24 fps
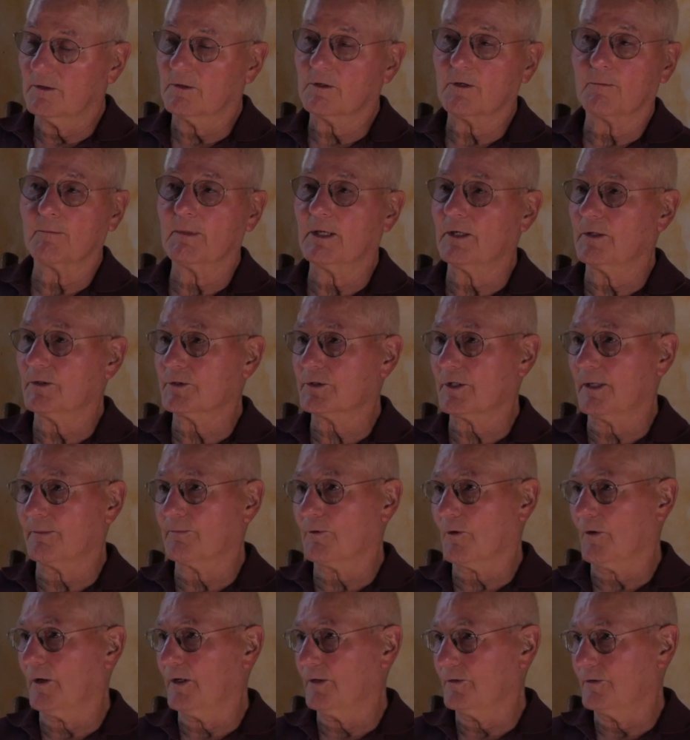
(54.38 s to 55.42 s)
tremendous
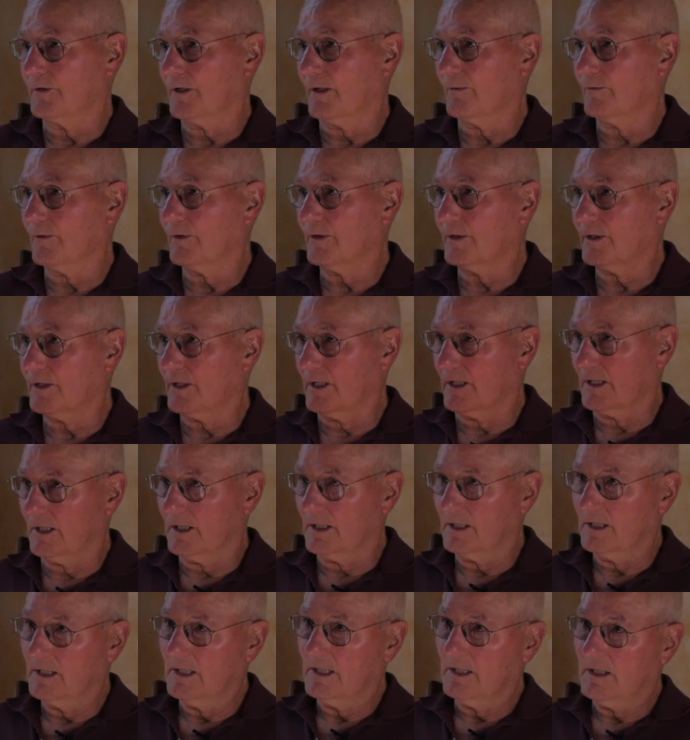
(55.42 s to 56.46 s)
upgrades. Everything
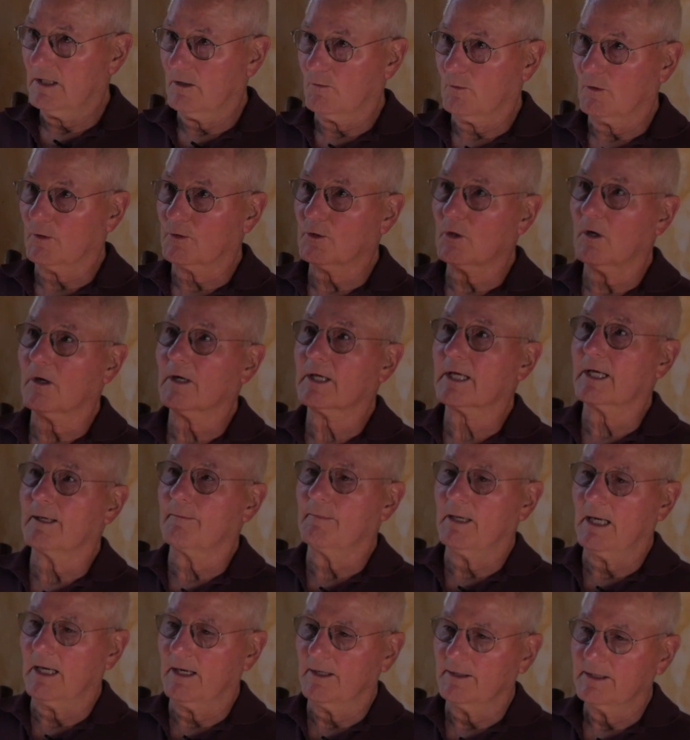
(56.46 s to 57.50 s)
that we're talking
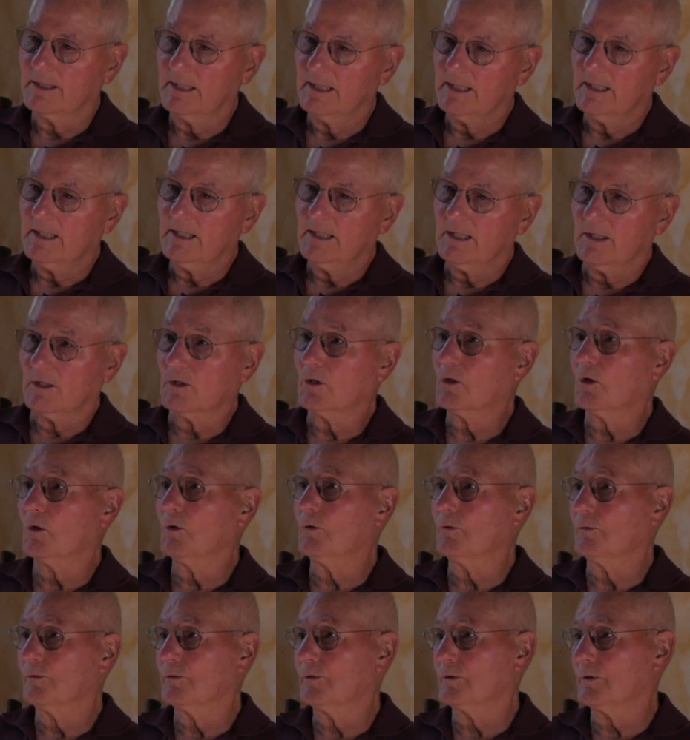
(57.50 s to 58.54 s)
about
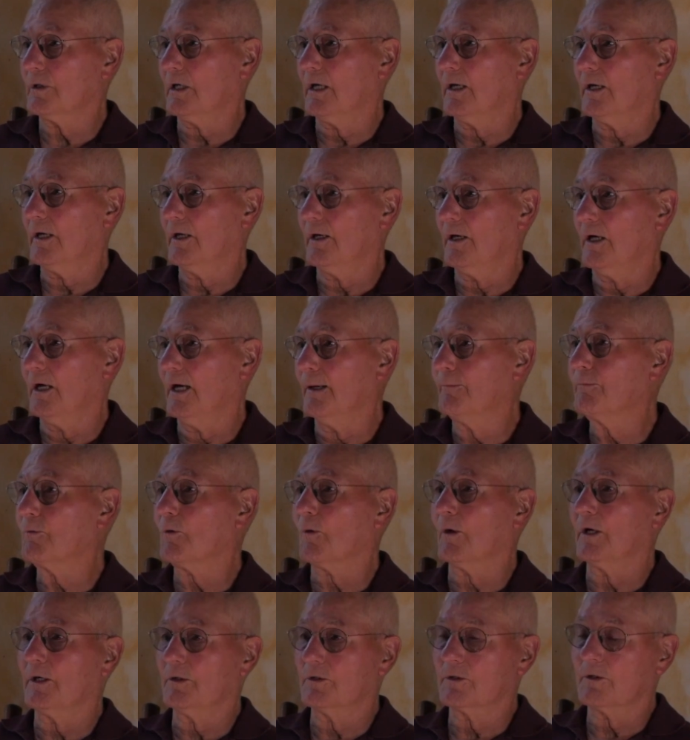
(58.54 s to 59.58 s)
includes
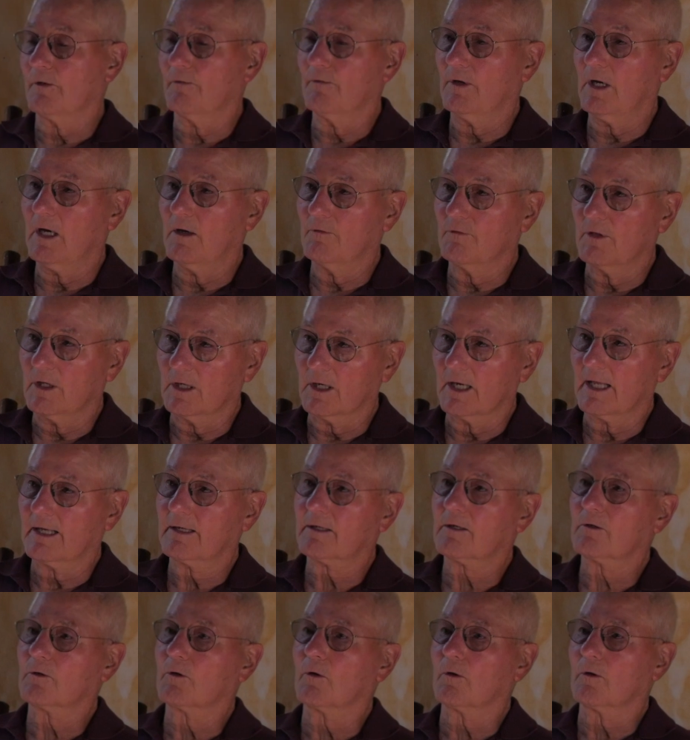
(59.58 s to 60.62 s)
upgrades of the
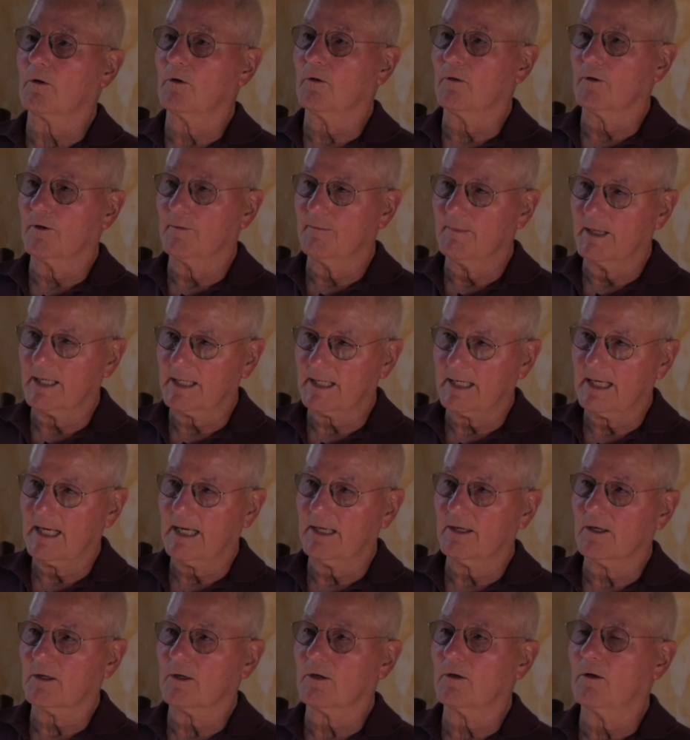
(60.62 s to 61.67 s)
electrical, the
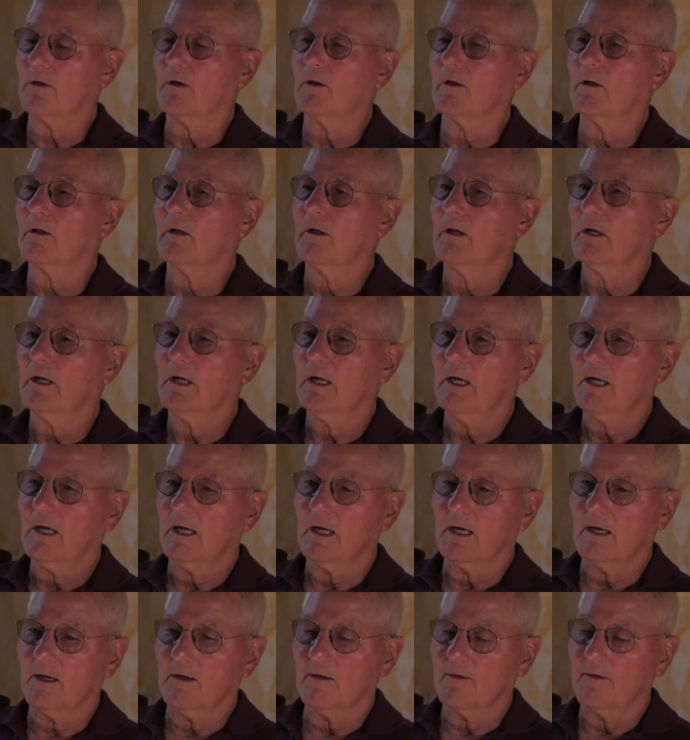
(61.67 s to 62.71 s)
mechanical,
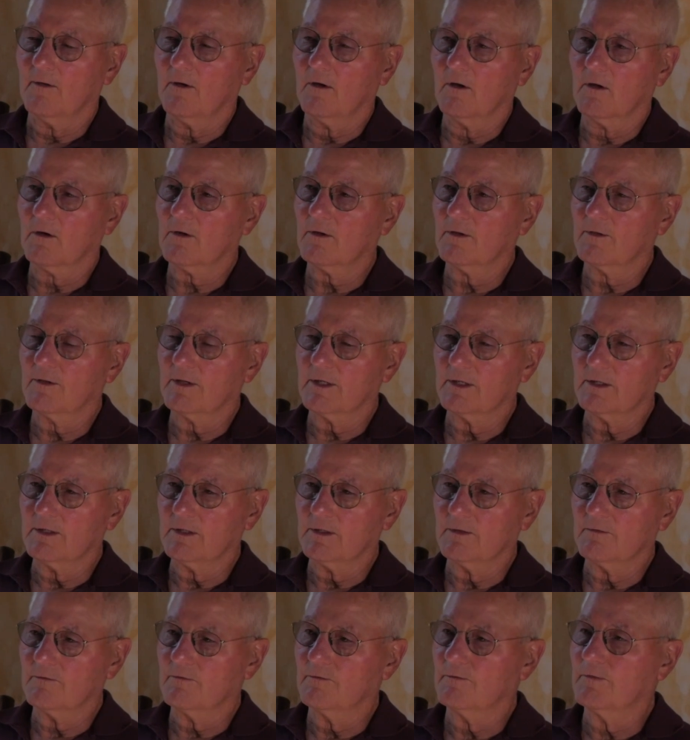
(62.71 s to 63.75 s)
all of
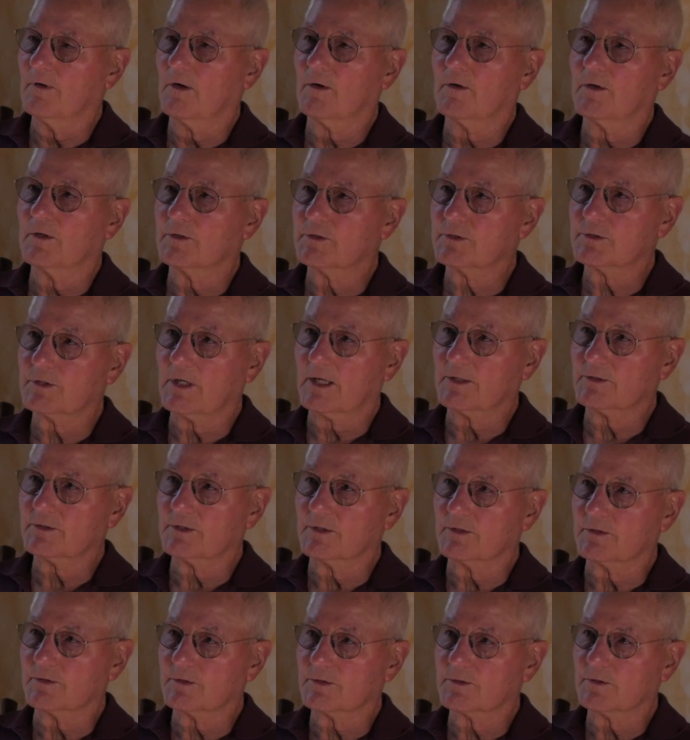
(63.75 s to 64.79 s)
the various
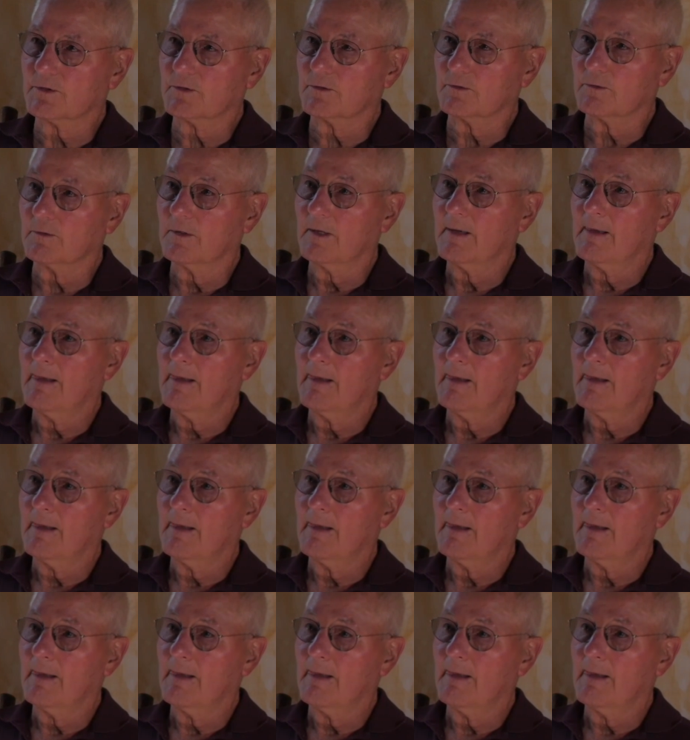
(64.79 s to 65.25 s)
sections to